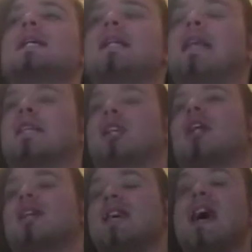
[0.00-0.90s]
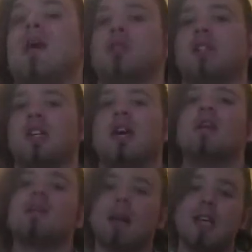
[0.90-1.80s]
it's going to last 8 hours on your
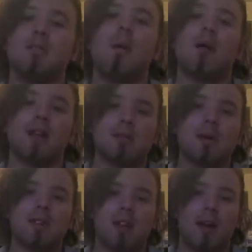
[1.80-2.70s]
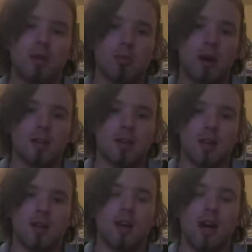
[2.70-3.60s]
skin, it's probably going to last about 10 hours on my
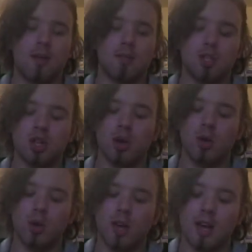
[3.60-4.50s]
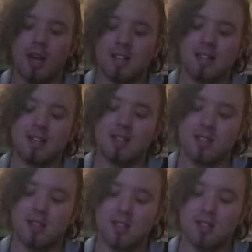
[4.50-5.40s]
skin. So in a sense
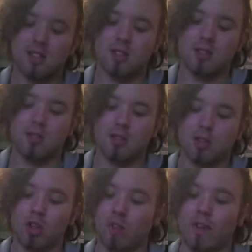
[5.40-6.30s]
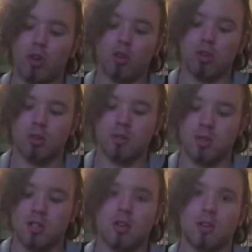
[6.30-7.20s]
this is not very good
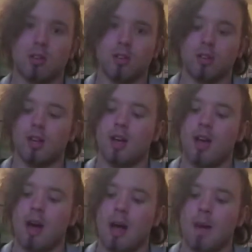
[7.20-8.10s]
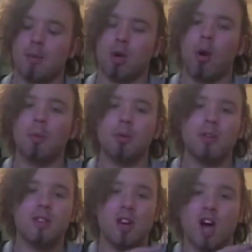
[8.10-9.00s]
at all really.
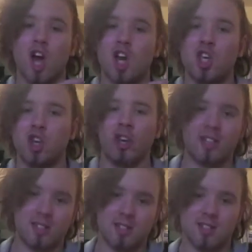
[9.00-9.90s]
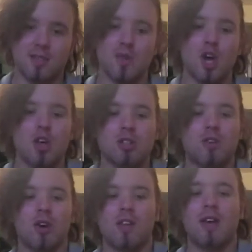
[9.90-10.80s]
Compliments are non-existent, so if
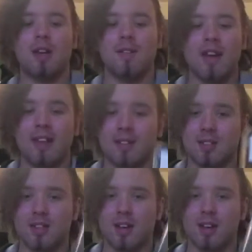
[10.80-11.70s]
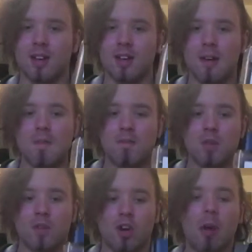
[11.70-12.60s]
you're thinking of getting this thing
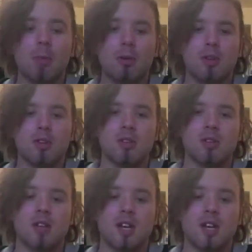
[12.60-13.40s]
for compliments,